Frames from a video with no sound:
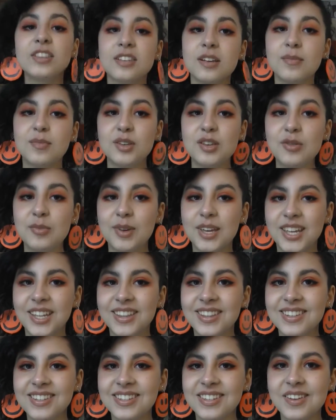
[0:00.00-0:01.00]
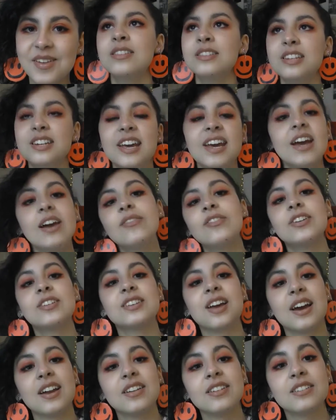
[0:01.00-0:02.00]
up humans? Today I've
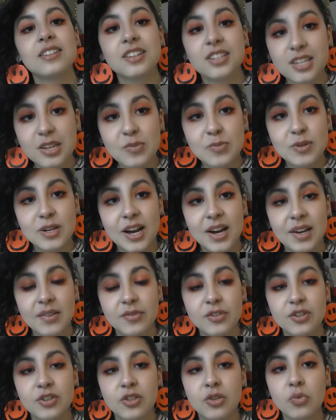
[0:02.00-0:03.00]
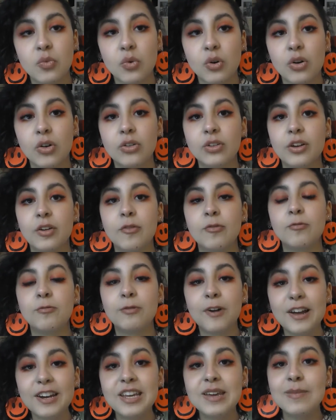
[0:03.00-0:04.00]
decided to deep dive into the world of
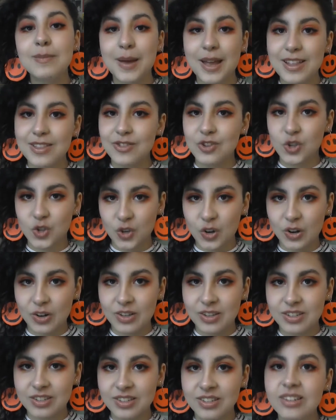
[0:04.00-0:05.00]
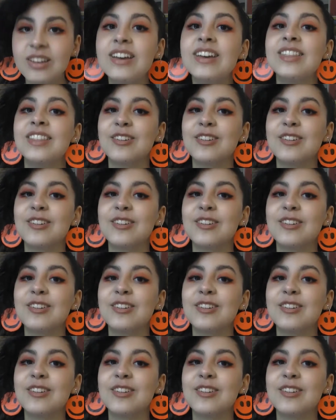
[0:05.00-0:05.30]
funny men's shirts.